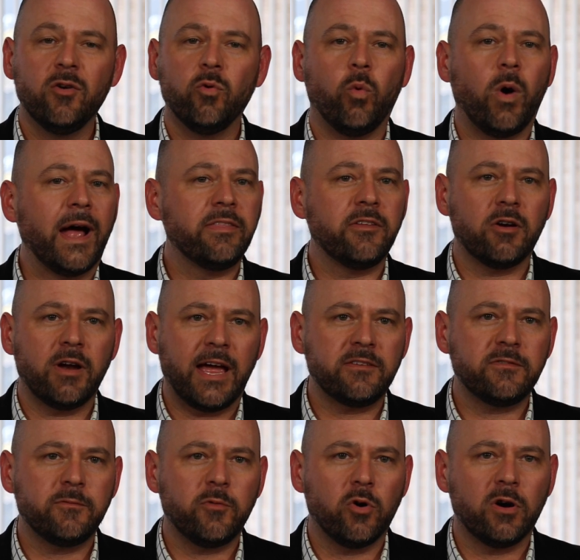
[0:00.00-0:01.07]
why they're
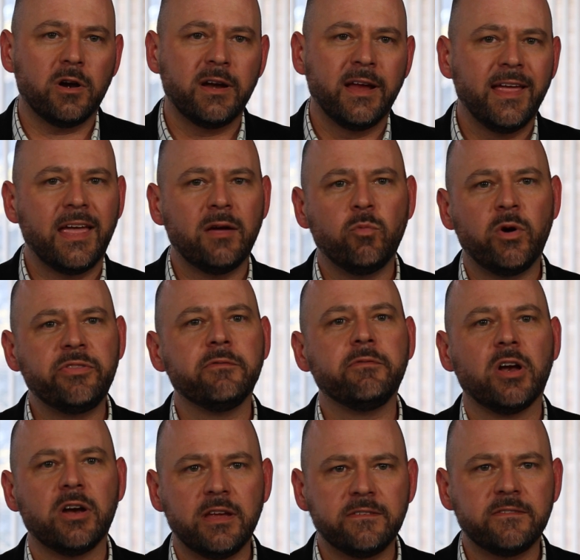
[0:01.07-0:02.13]
asked for, and what the
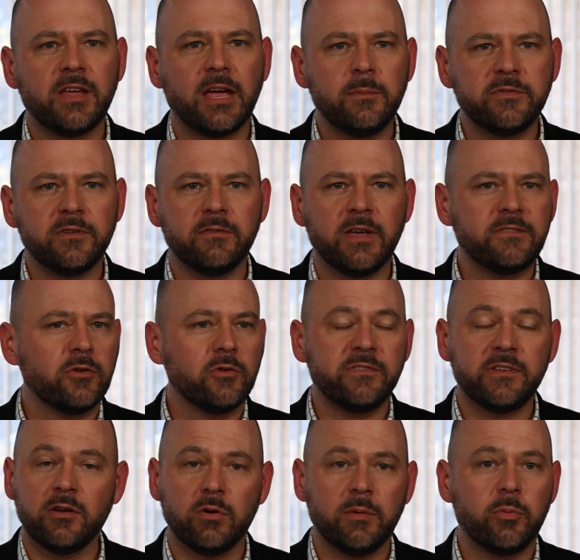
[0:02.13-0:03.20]
various types of
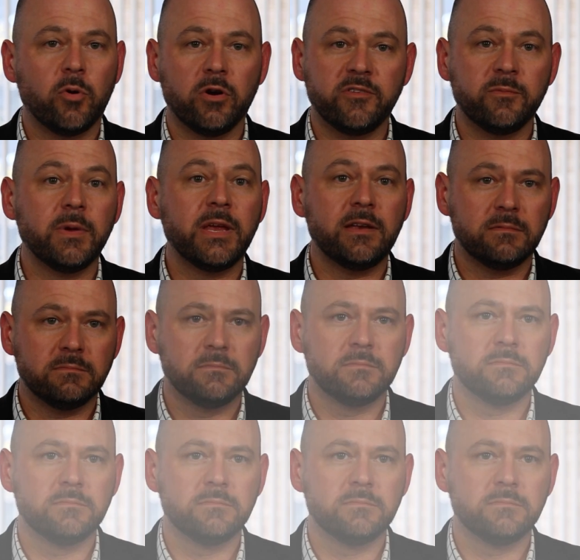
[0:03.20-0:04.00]
SOC reports mean.